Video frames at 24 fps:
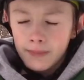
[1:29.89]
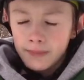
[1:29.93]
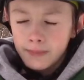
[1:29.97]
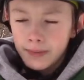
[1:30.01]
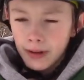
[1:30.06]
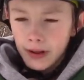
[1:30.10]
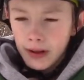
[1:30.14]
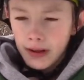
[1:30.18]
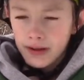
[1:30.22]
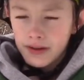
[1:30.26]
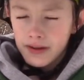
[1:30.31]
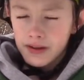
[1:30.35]

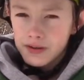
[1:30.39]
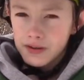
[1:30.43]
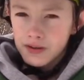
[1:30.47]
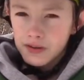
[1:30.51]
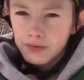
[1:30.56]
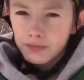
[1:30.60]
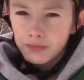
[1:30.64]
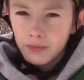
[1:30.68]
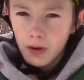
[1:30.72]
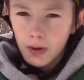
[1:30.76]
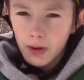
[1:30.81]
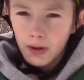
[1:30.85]
but this
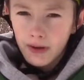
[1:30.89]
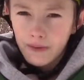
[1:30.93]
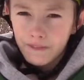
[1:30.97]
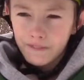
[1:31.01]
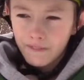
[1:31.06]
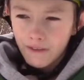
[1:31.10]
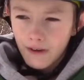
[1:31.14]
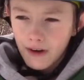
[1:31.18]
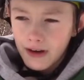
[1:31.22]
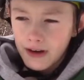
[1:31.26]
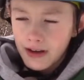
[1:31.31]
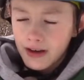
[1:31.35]
is really
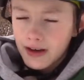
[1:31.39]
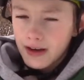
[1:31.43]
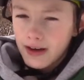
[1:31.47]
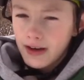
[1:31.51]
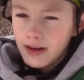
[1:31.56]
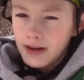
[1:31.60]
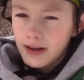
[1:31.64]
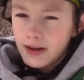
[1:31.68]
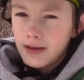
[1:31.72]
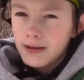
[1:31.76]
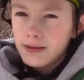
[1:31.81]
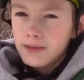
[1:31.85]
fun
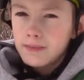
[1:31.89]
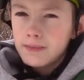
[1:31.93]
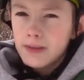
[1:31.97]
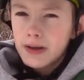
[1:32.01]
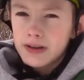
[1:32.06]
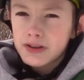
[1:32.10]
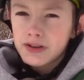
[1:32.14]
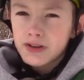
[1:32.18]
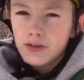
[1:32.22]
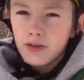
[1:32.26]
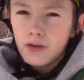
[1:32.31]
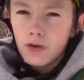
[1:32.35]
and it
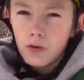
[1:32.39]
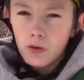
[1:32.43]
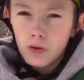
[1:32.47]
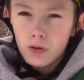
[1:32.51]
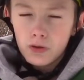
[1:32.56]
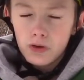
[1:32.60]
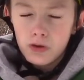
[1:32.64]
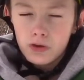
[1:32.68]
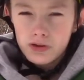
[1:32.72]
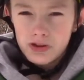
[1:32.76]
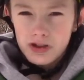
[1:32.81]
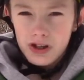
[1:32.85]
makes a
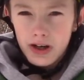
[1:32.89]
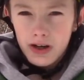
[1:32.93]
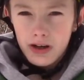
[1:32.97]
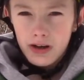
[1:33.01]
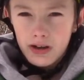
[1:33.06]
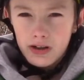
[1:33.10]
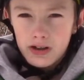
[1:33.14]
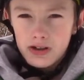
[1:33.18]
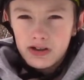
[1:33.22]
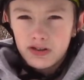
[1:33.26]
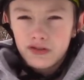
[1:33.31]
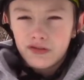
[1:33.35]
whole new
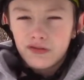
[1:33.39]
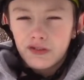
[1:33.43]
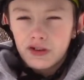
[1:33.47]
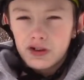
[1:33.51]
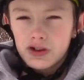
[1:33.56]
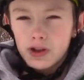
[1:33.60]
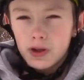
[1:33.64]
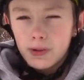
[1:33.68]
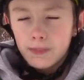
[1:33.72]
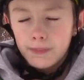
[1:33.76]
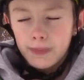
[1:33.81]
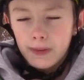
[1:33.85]
challenge for
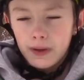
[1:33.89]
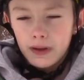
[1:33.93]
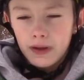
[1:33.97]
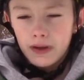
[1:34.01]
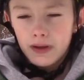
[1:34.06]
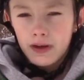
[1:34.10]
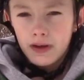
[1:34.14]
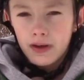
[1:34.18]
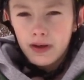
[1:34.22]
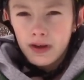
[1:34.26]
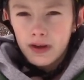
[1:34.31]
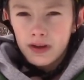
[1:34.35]
jumping.
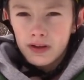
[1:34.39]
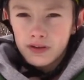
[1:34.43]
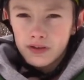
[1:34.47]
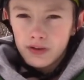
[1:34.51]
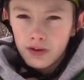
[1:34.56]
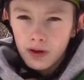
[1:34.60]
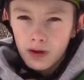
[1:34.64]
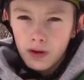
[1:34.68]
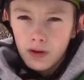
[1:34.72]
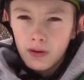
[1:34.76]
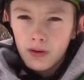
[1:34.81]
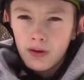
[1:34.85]

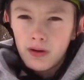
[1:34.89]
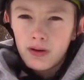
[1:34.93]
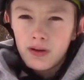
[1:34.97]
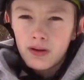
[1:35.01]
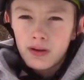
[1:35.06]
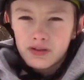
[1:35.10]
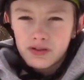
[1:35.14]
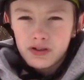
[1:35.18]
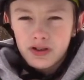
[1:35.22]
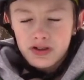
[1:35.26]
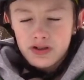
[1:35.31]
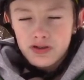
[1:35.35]
So
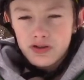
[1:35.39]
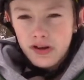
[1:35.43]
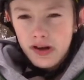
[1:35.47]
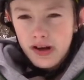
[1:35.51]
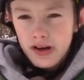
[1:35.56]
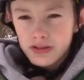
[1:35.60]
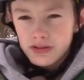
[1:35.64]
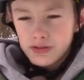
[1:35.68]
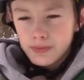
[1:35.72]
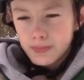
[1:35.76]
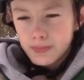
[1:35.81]
let's get straight into